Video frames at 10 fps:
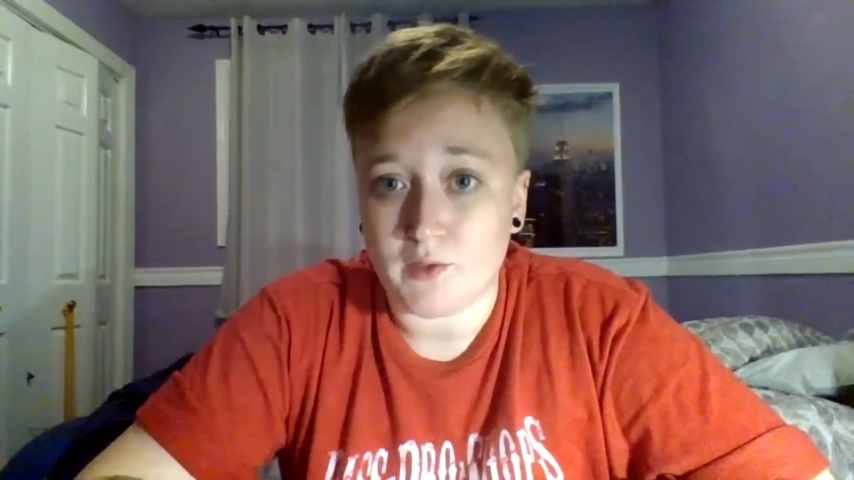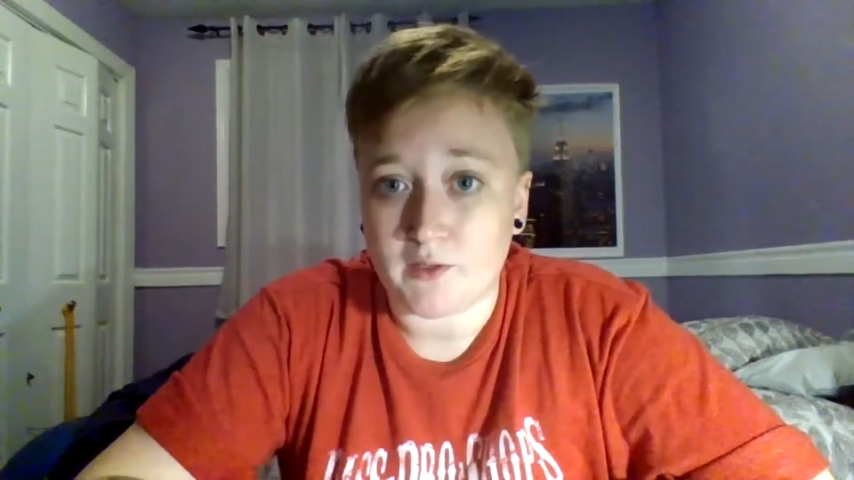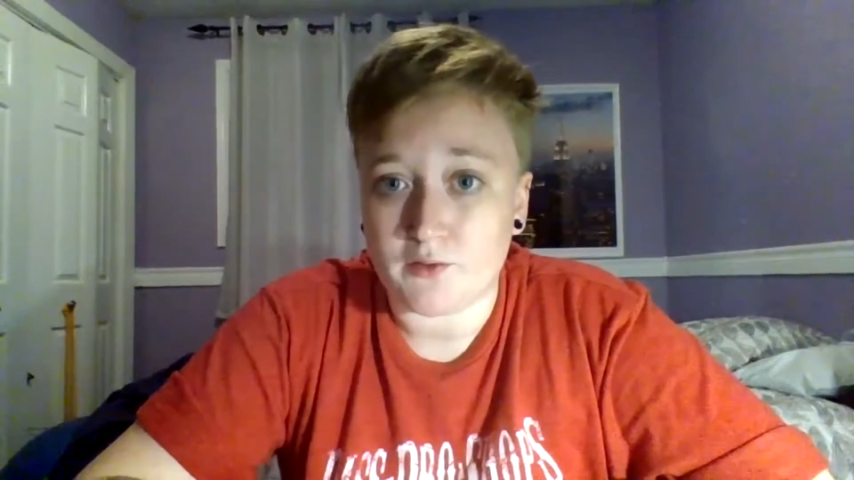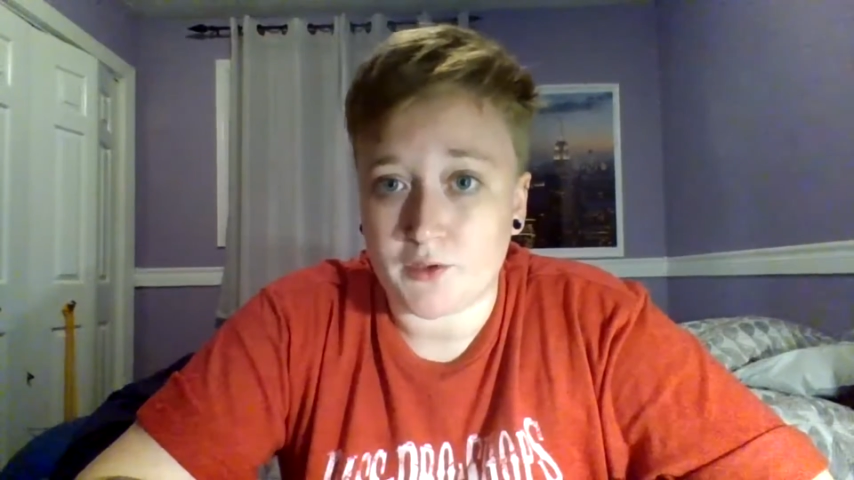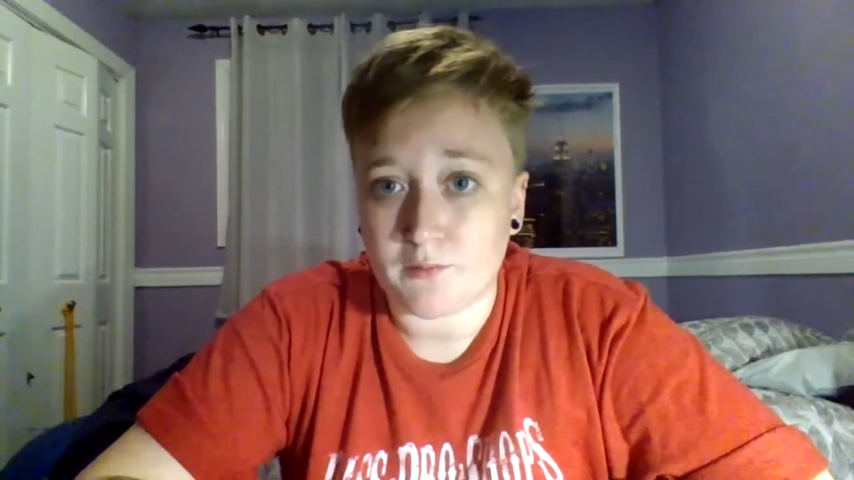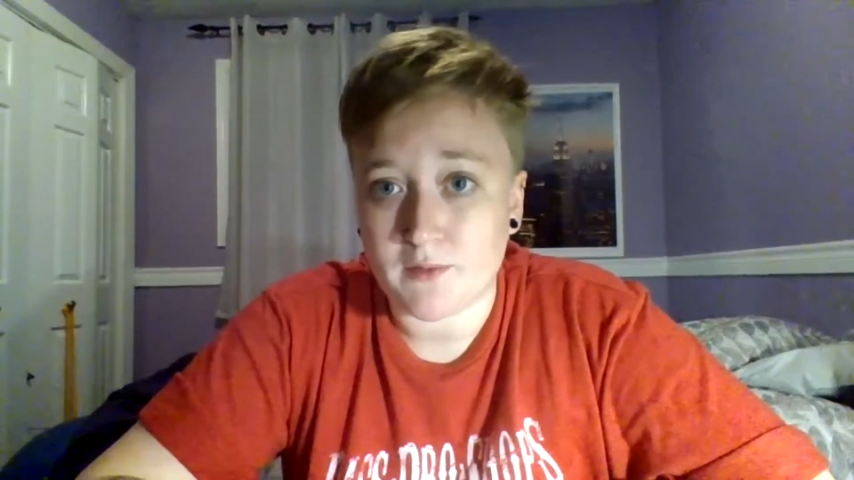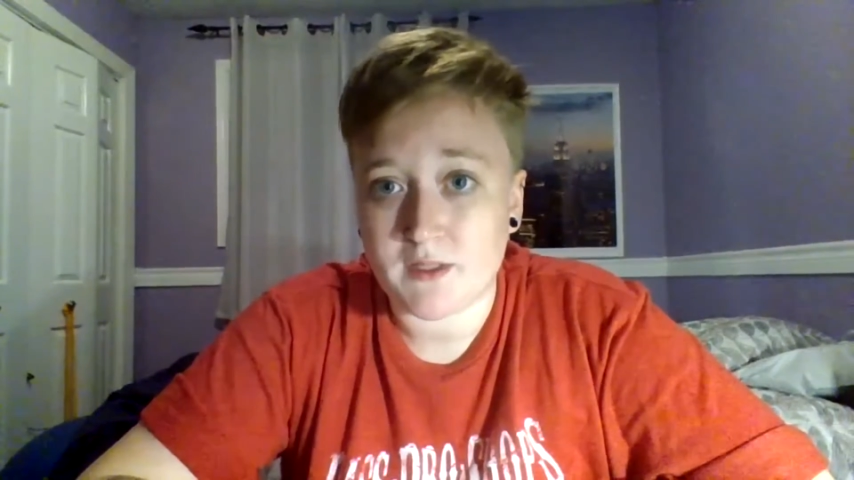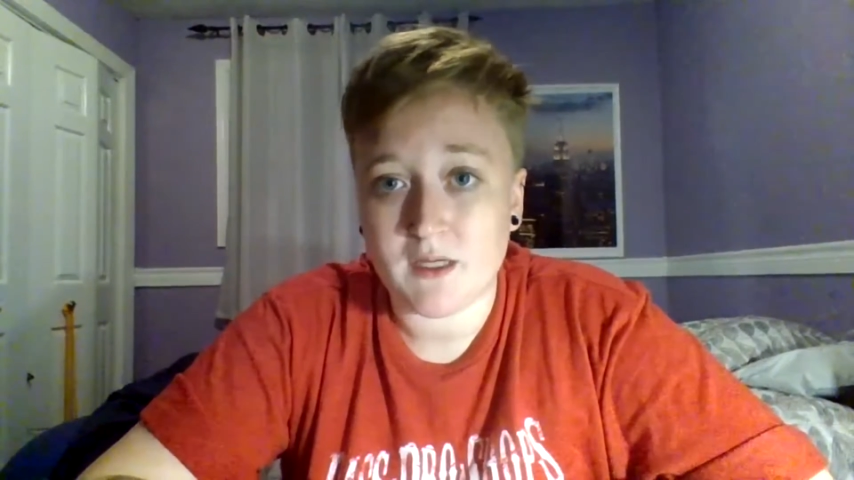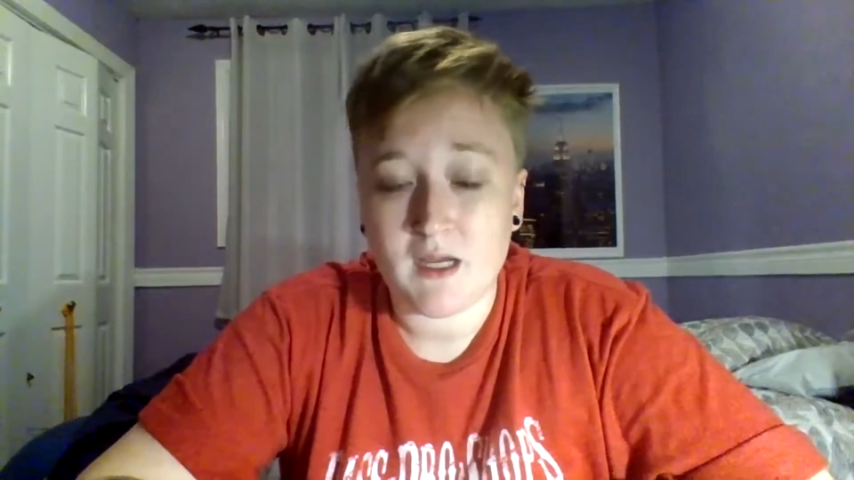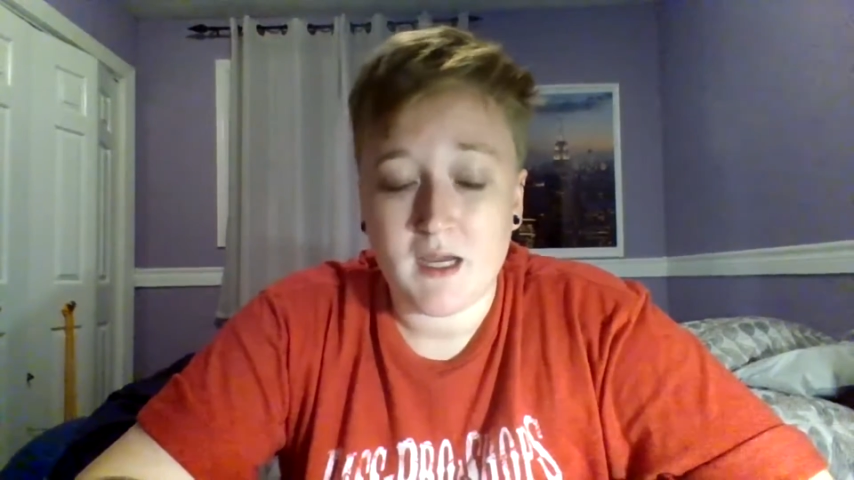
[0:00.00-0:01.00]
nail
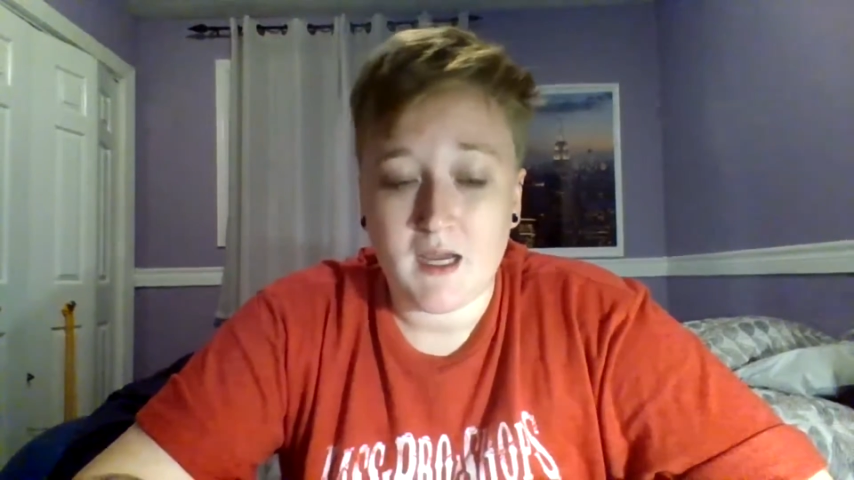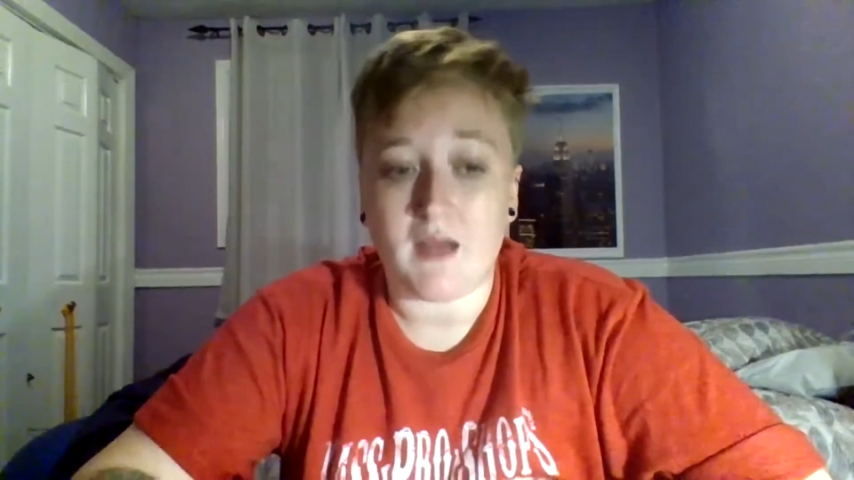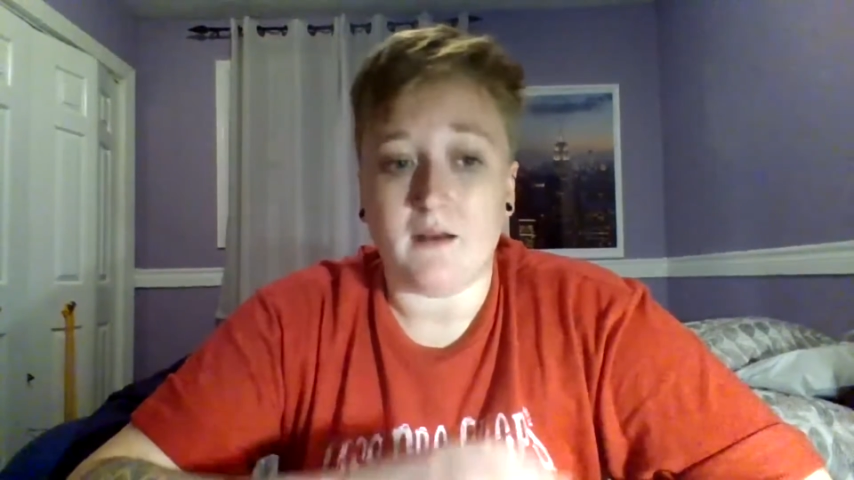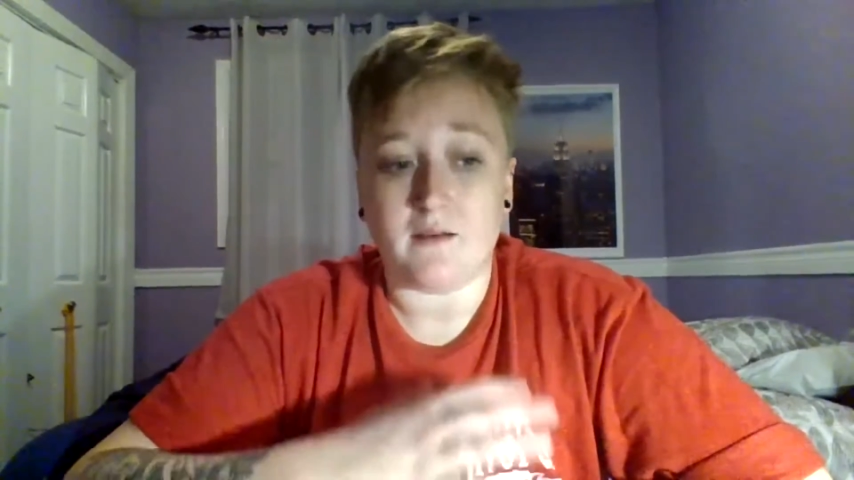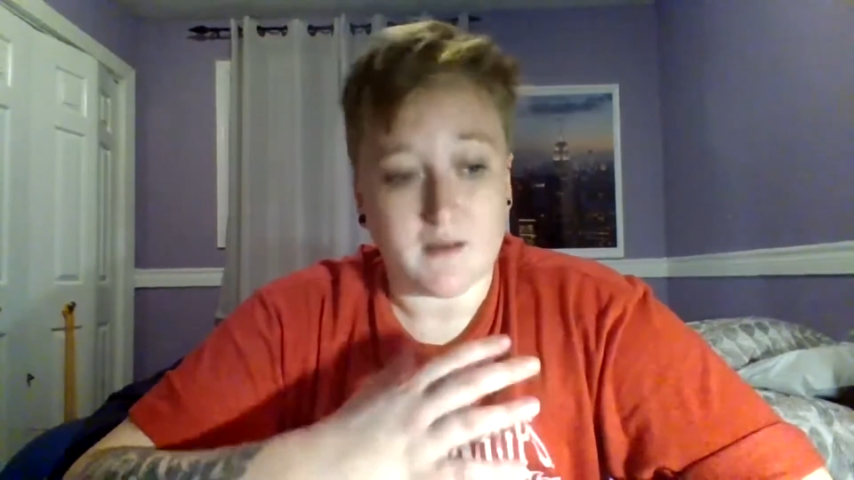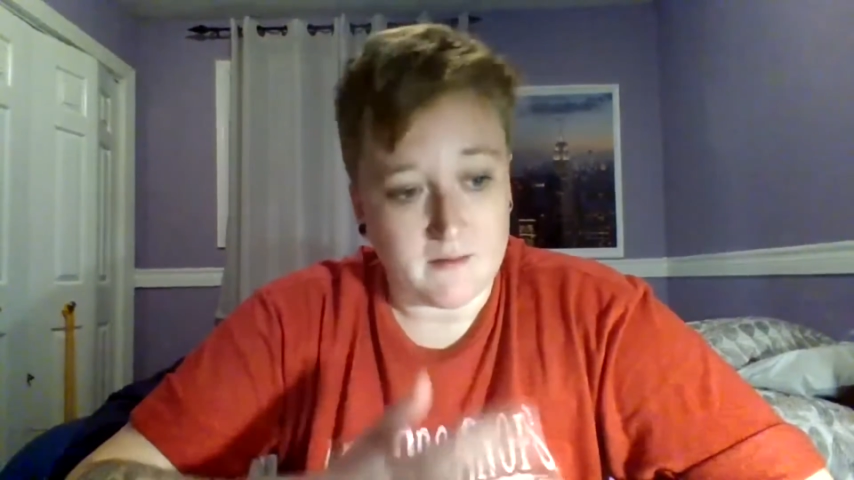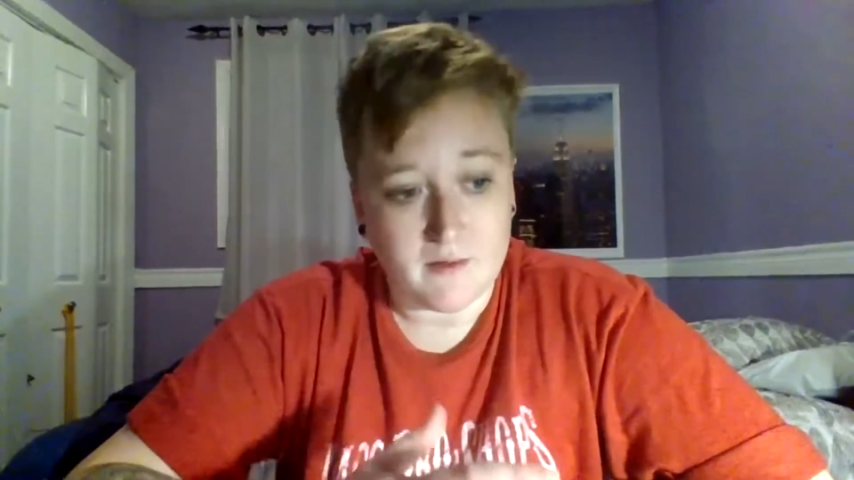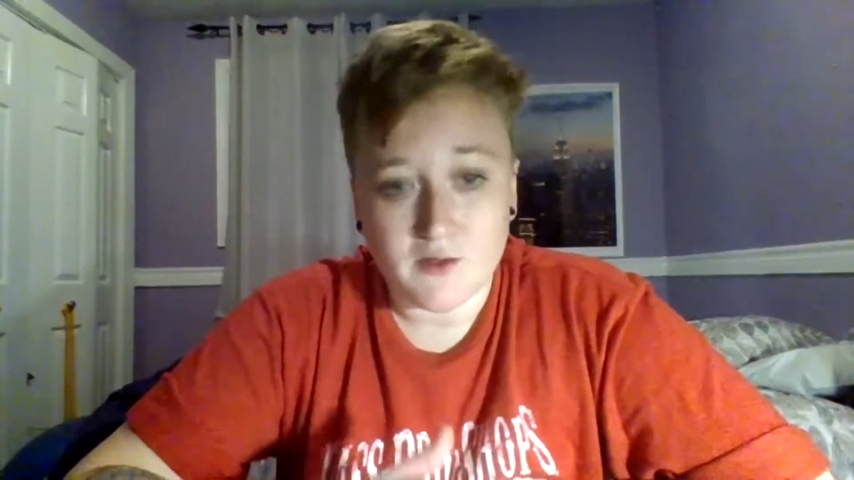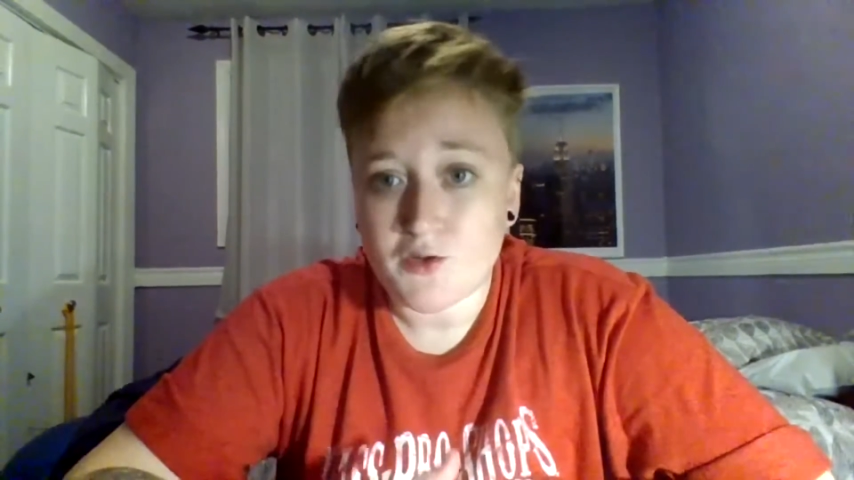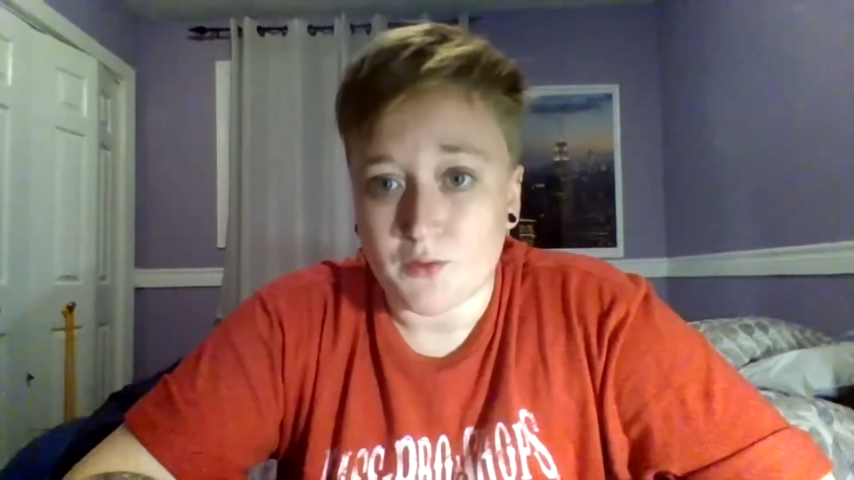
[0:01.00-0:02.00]
trims. And
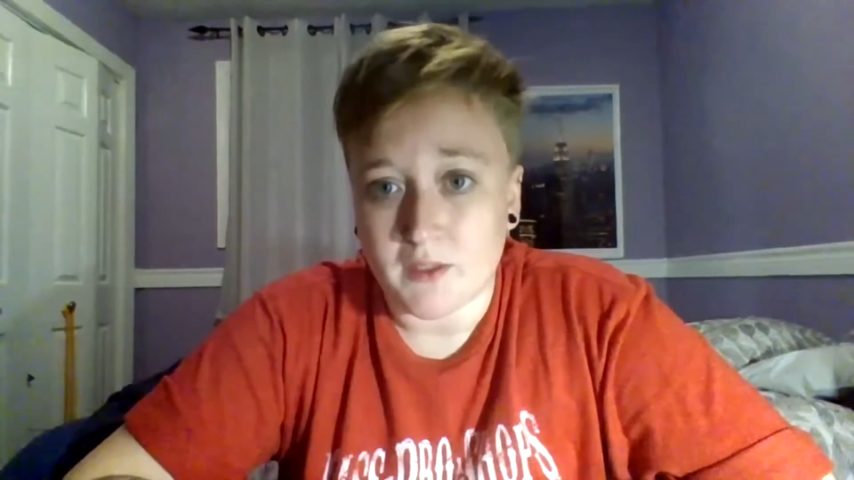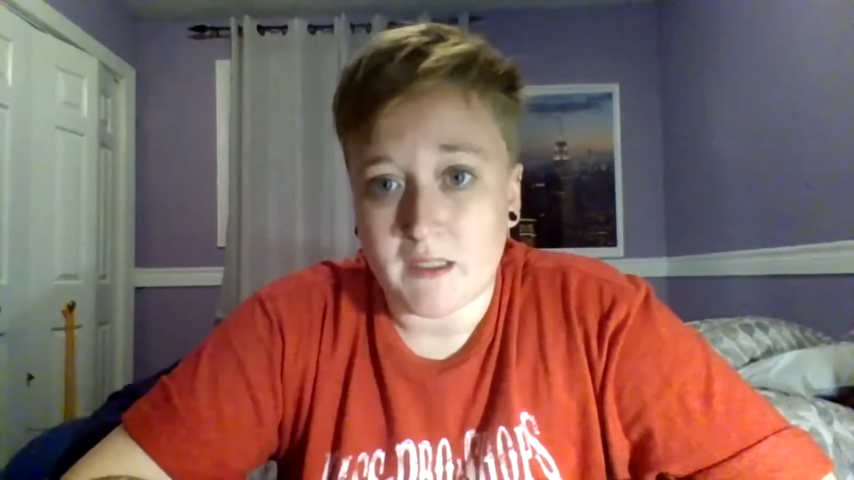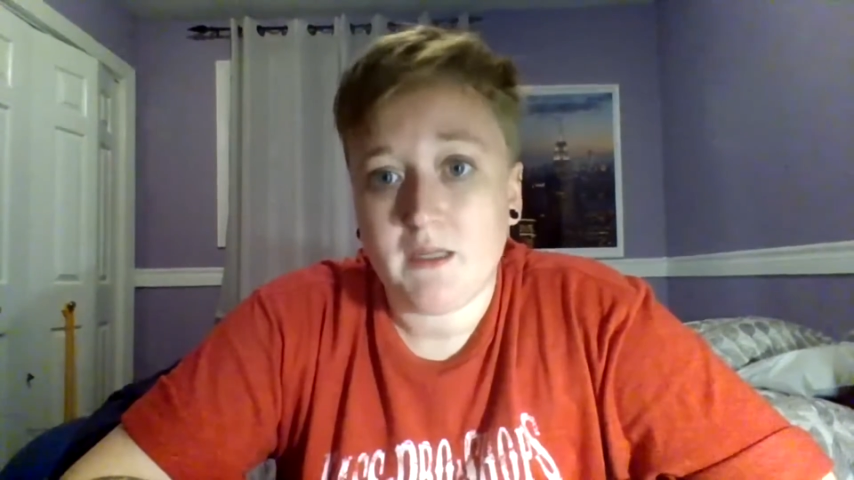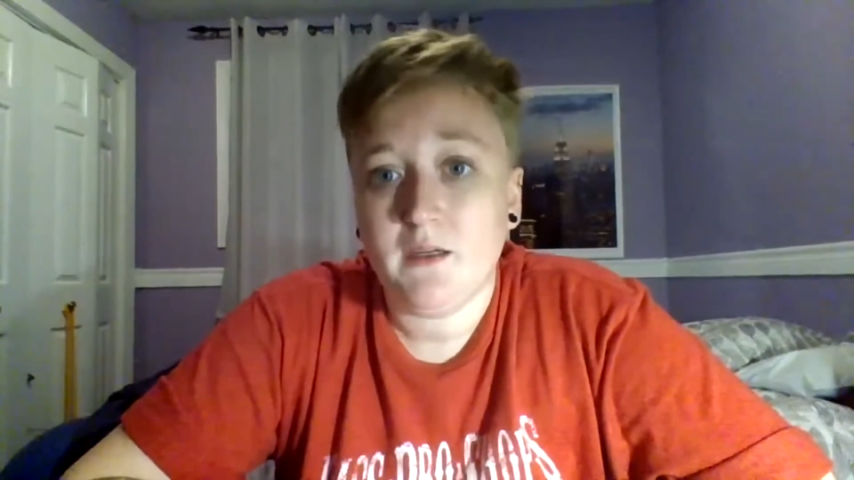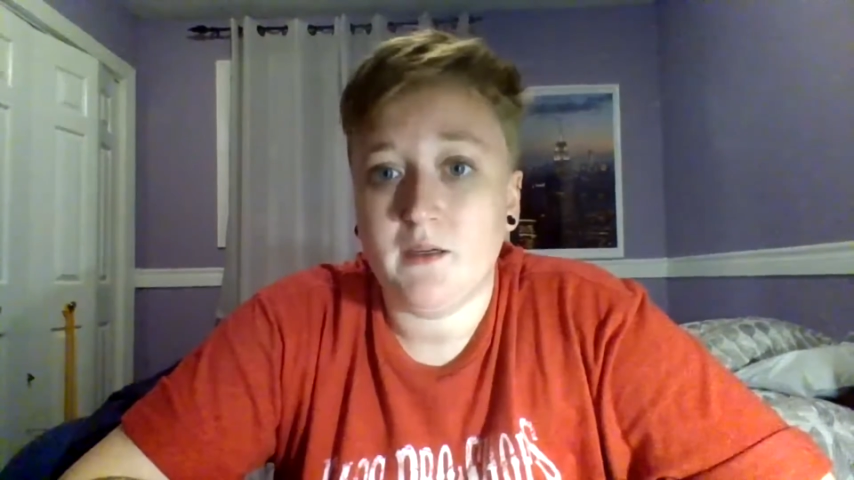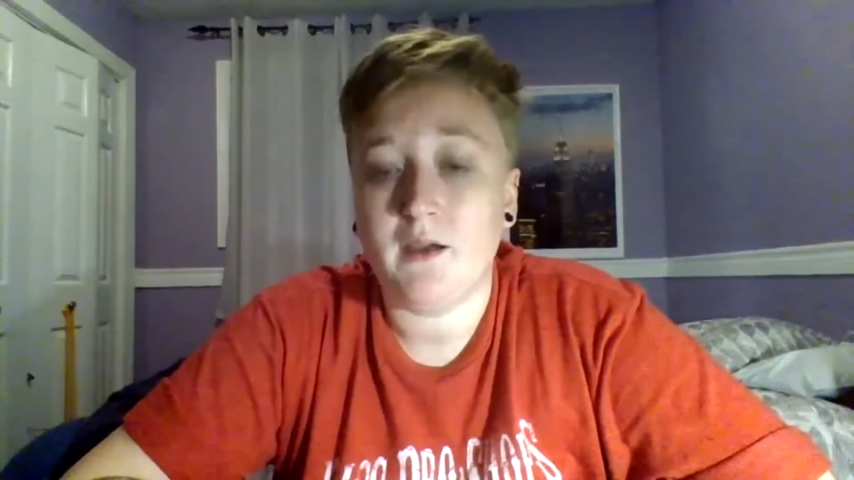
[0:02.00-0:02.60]
eventually,